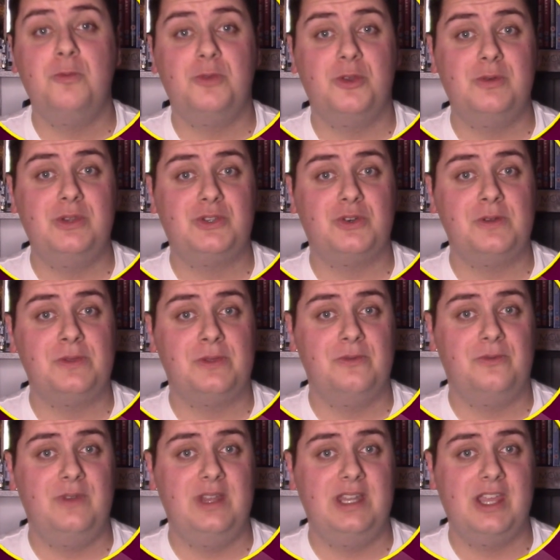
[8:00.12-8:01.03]
you enjoyed
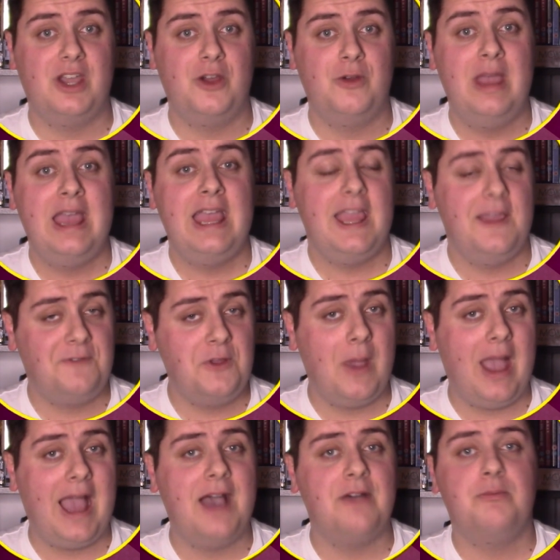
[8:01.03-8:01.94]
the video. If
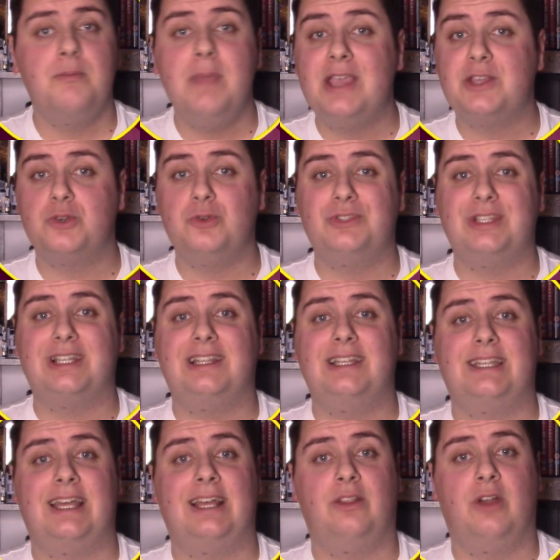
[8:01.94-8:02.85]
you have, make sure to
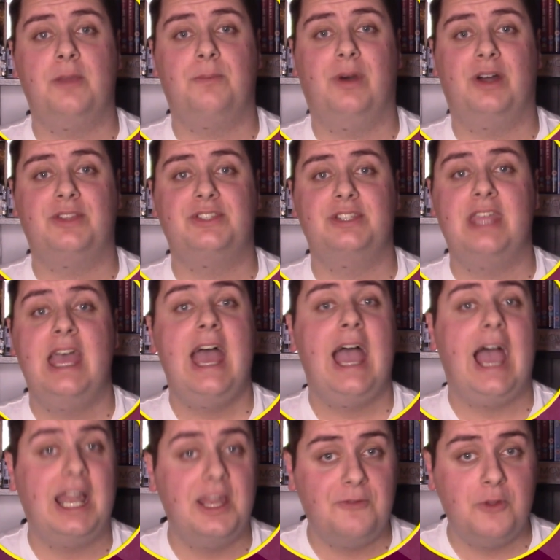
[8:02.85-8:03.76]
click that like button.
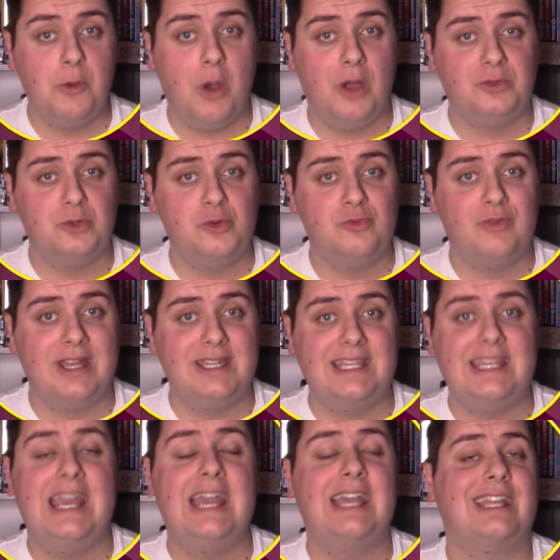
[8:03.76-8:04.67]
And if you aren't
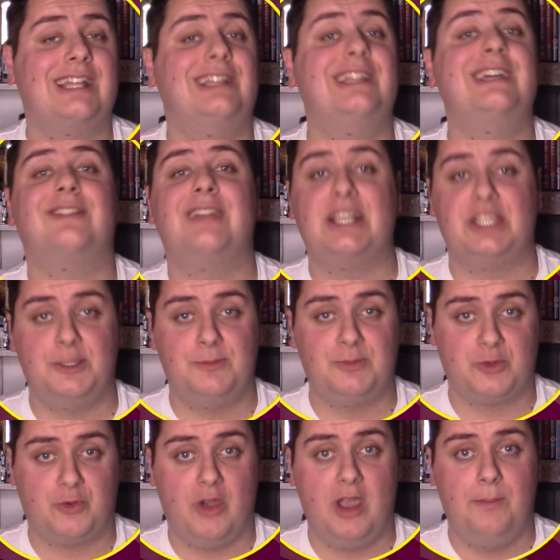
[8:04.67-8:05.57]
already, click that
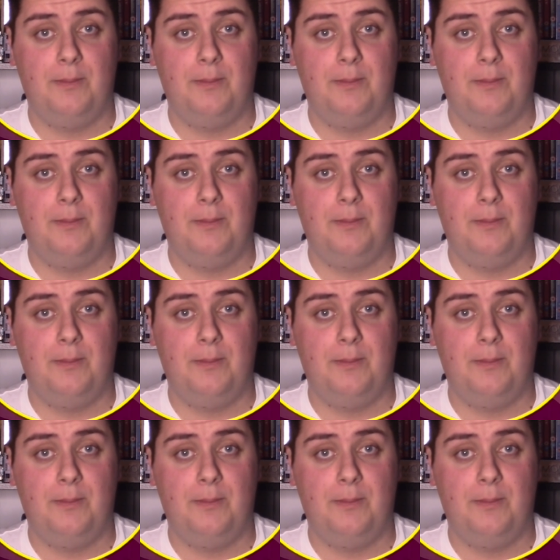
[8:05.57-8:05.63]
subscribe